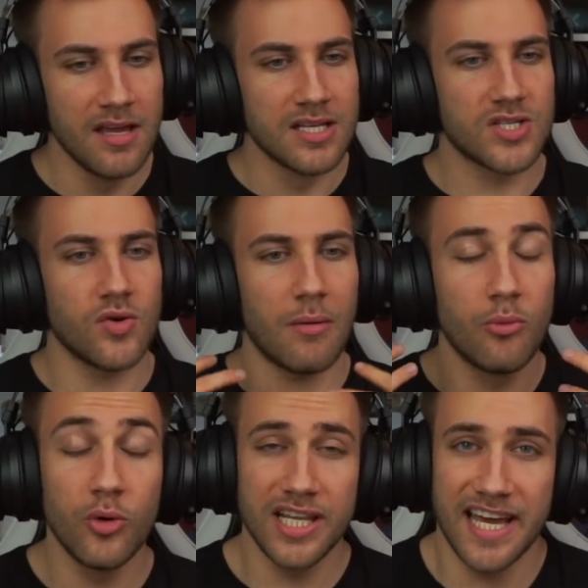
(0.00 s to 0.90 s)
So I'm
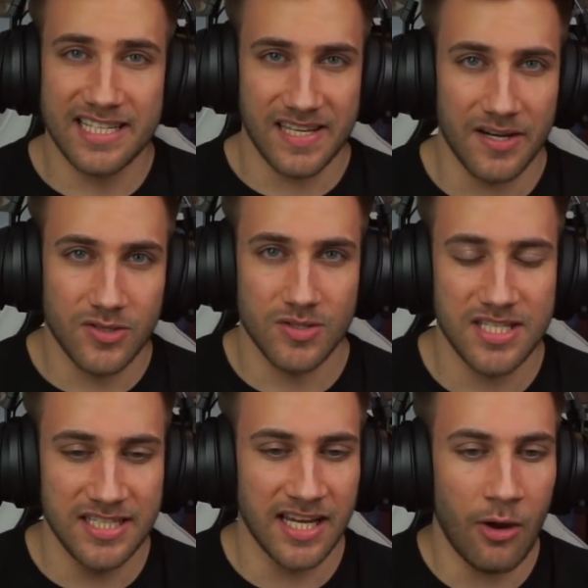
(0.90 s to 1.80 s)
really excited to
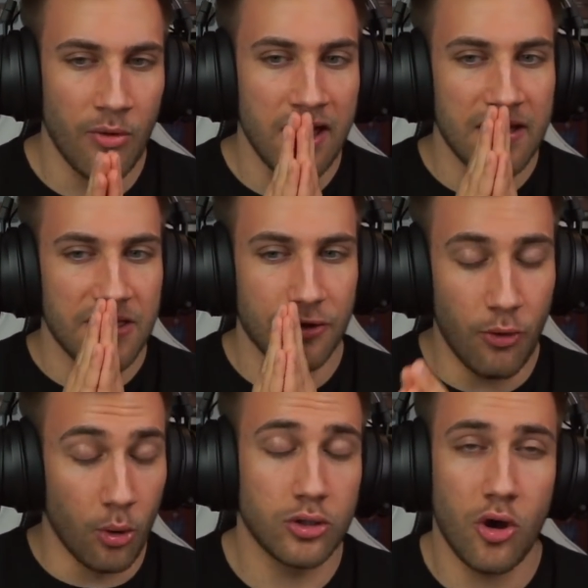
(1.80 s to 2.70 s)
see now the
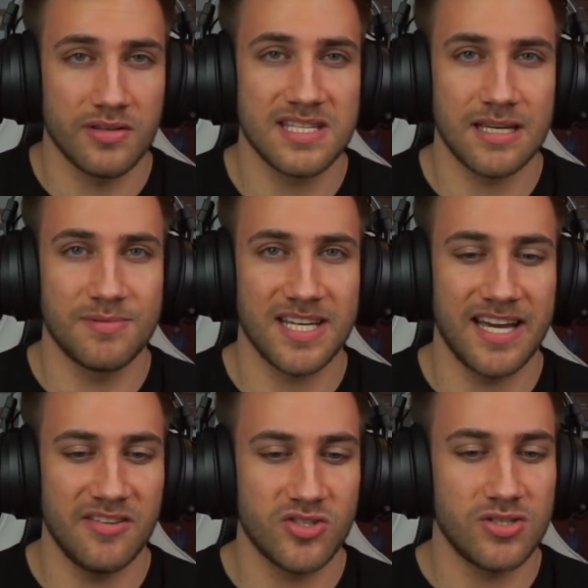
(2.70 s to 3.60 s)
whole concept
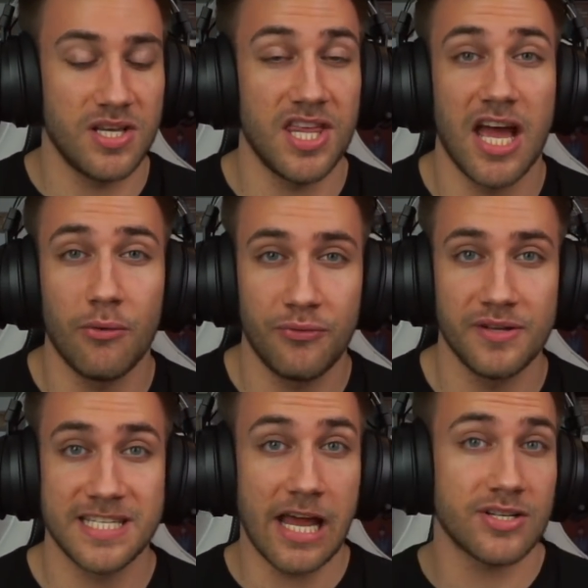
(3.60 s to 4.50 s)
and to see the
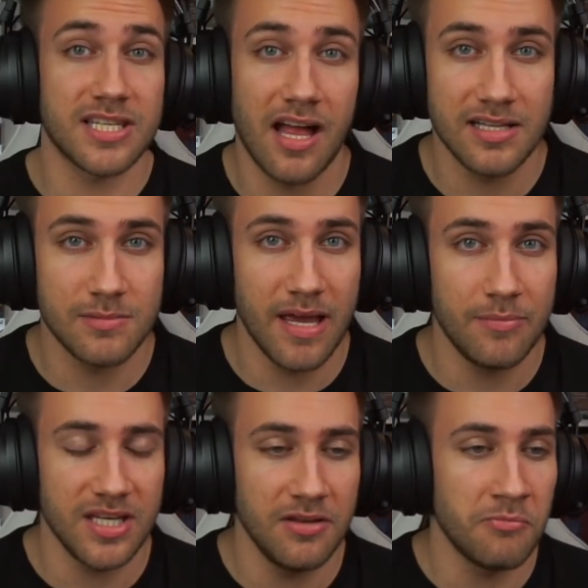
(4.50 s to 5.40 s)
outfits, hairstyles,
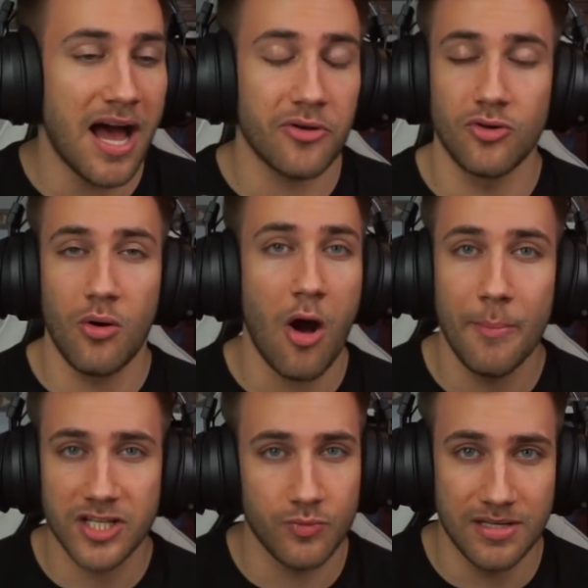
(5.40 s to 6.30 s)
maybe even, I don't know how
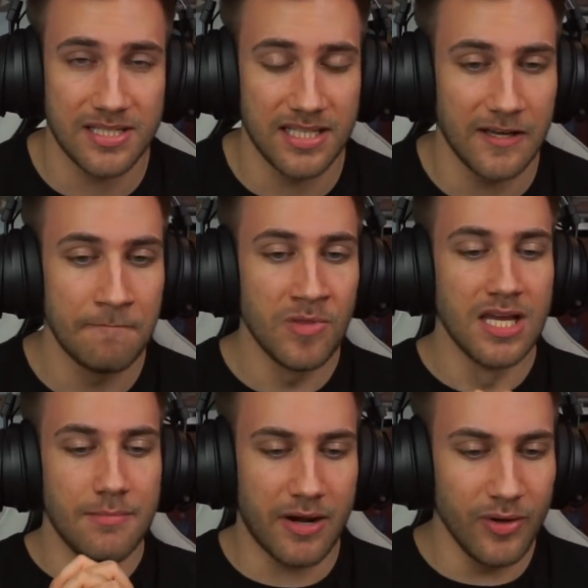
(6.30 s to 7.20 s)
much we are seeing,
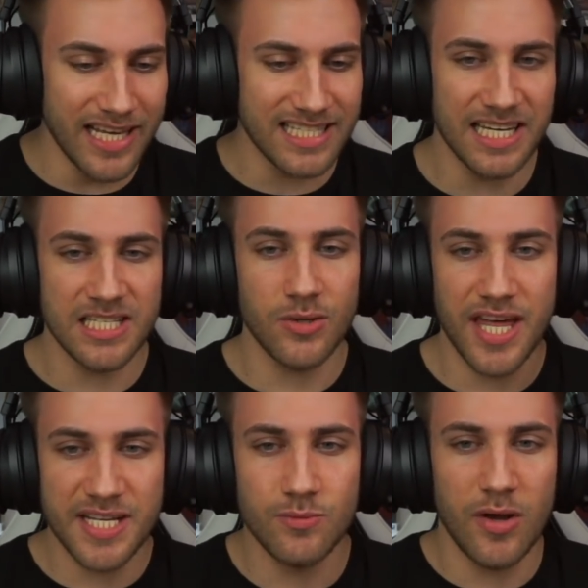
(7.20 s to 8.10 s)
but I'm really excited. So
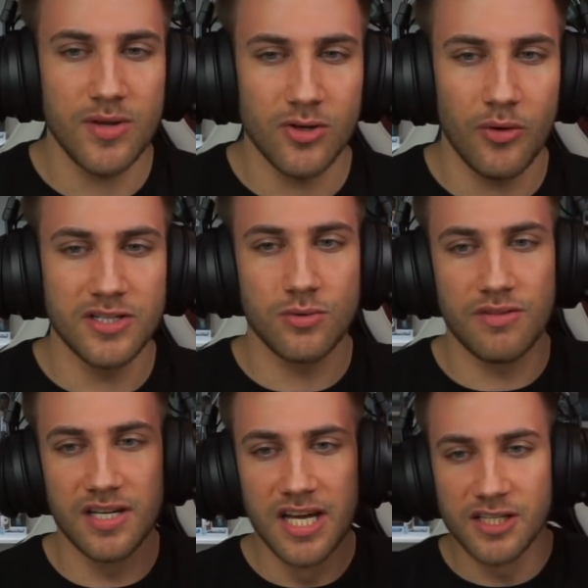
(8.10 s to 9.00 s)
that is why we are going to
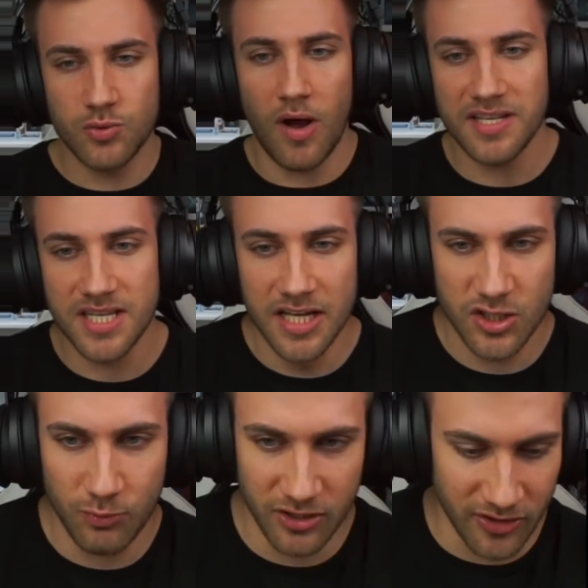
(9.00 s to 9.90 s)
the Twice
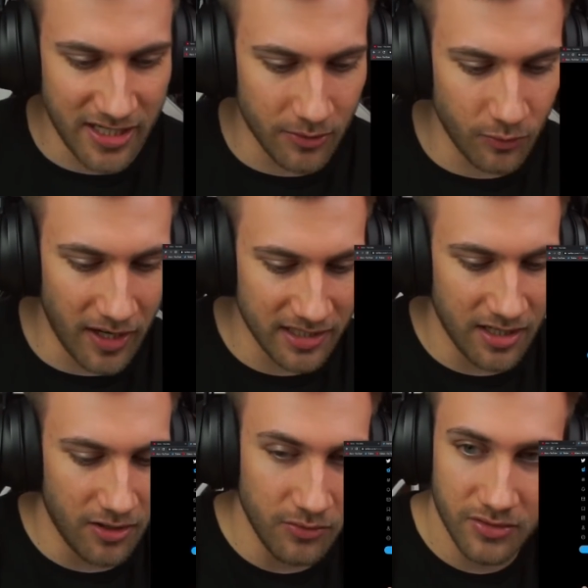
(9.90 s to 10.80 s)
Twitter account right
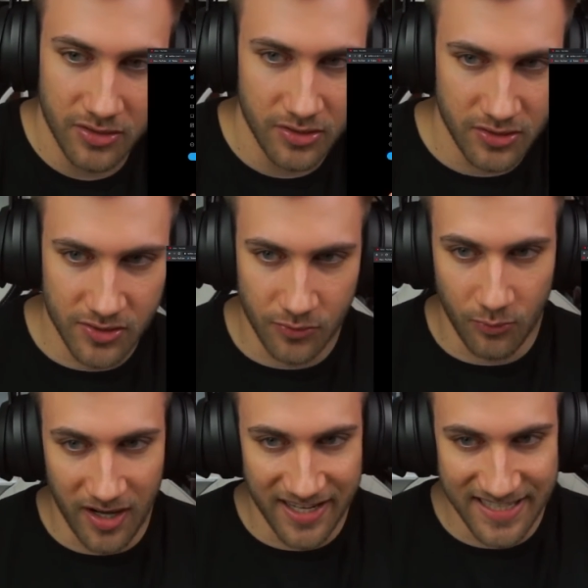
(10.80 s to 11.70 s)
now.
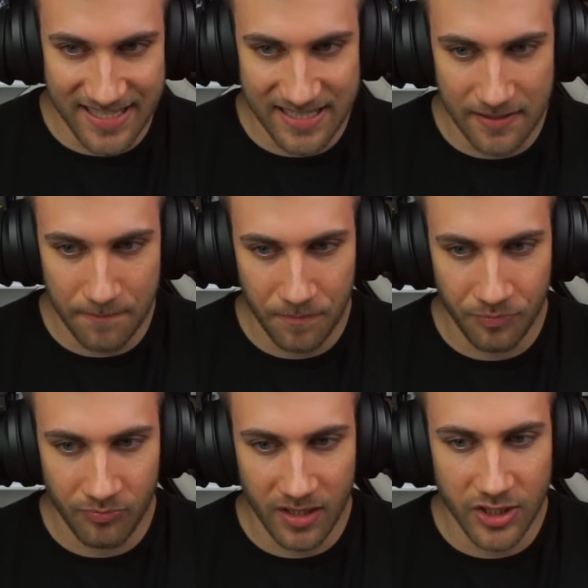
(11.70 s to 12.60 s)
Twice,
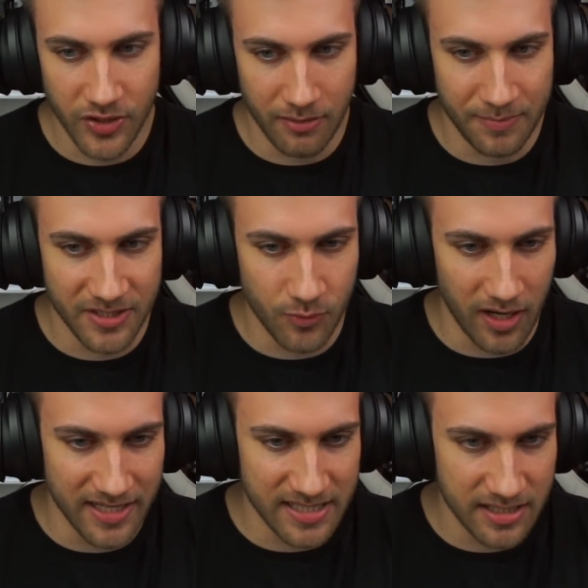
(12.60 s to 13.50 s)
JYP
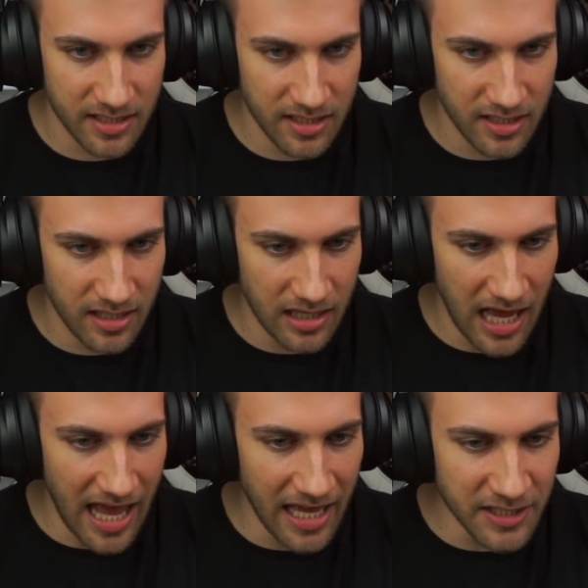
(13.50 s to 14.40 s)
Twice,
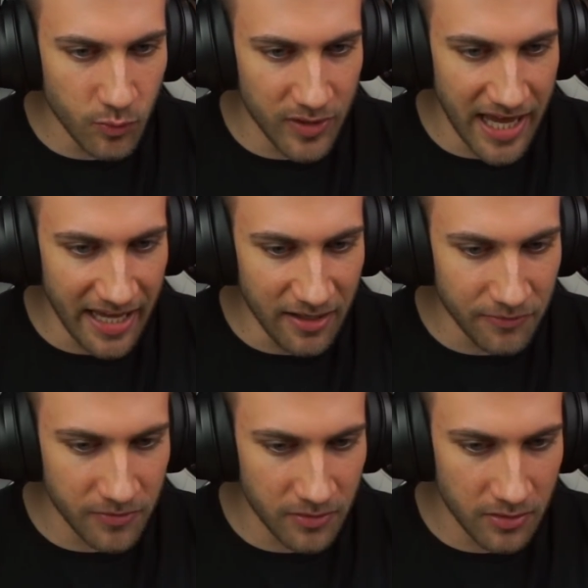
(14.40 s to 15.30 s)
and we have